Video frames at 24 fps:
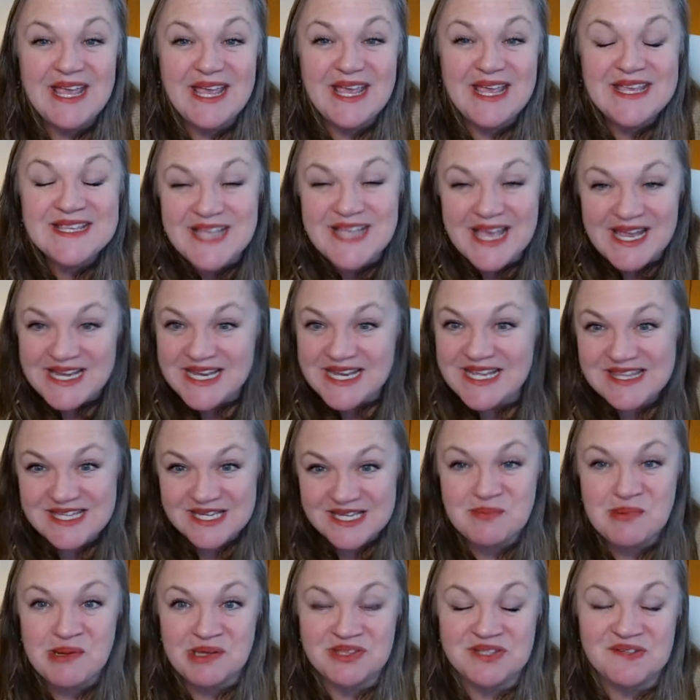is
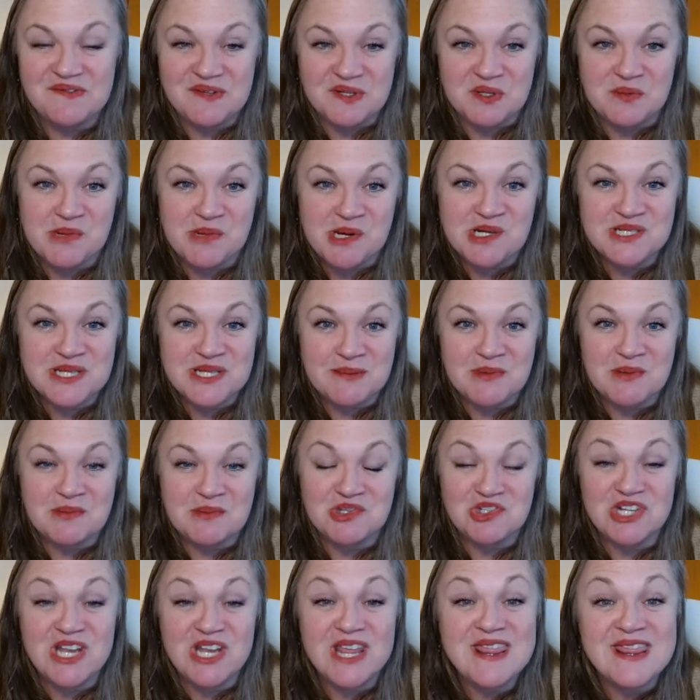anything about the Federal Maritime
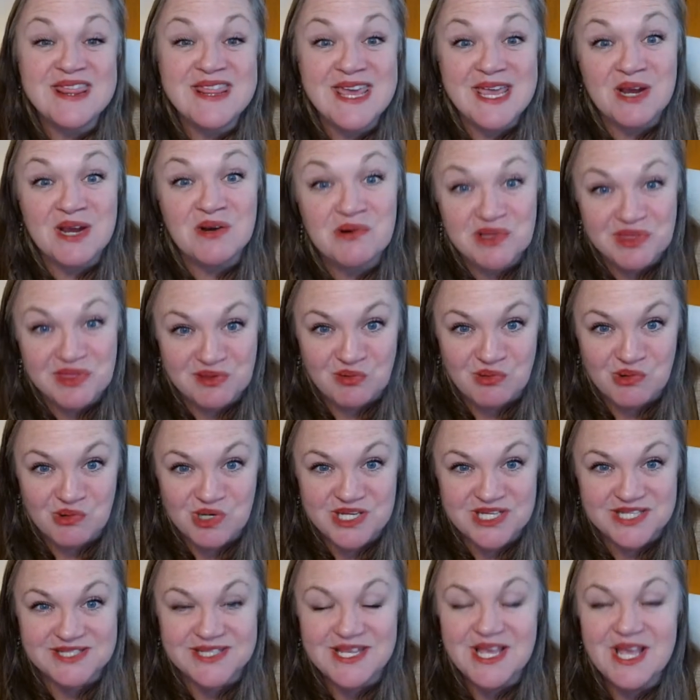Commission and their
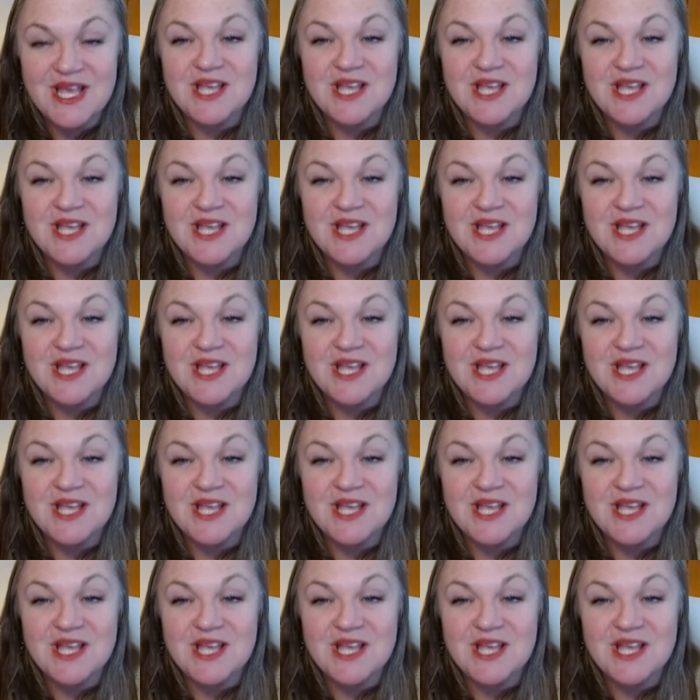authorities.